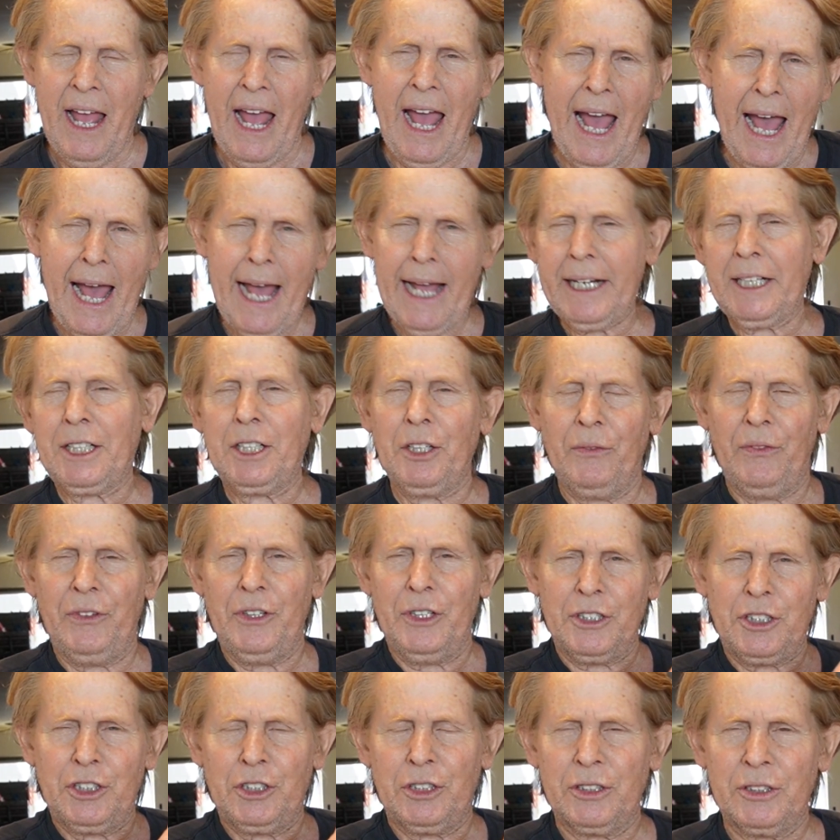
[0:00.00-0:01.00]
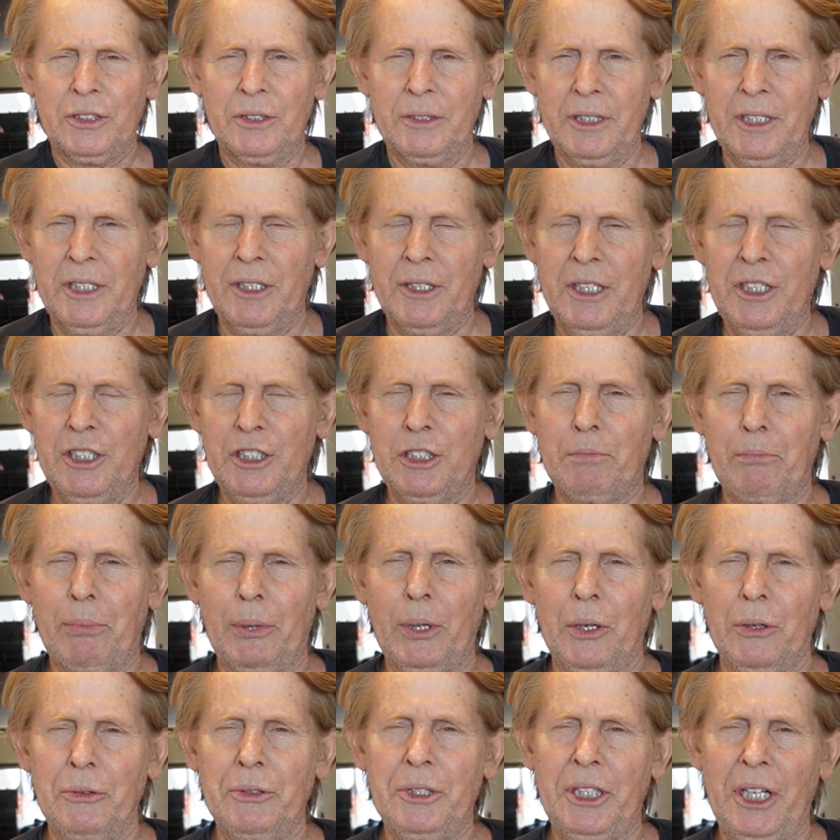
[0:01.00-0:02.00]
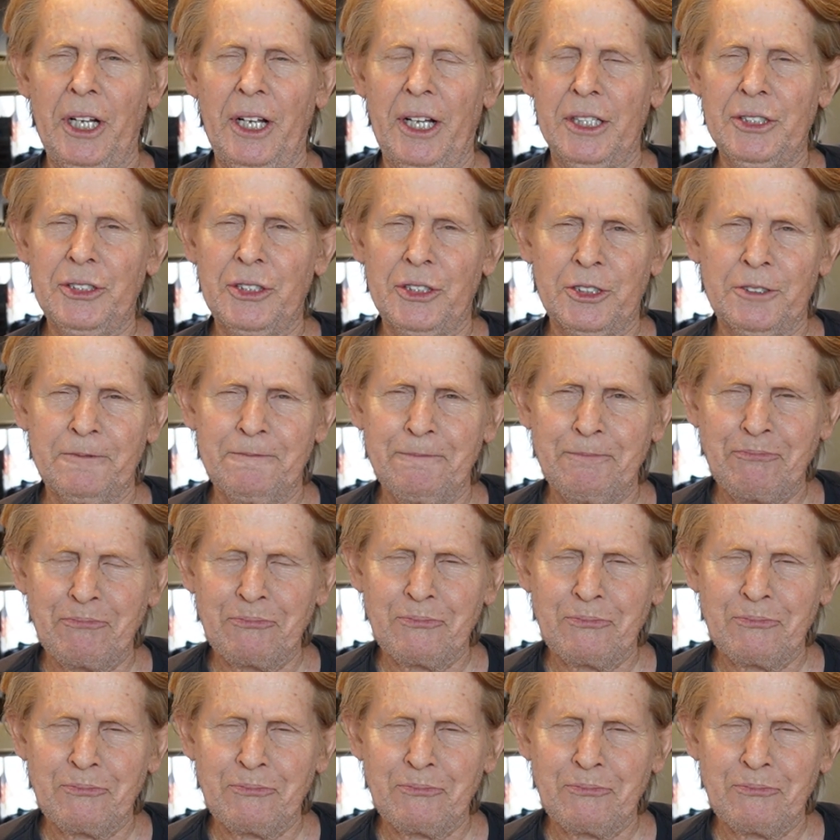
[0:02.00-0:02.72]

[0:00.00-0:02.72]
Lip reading: activists in these protests.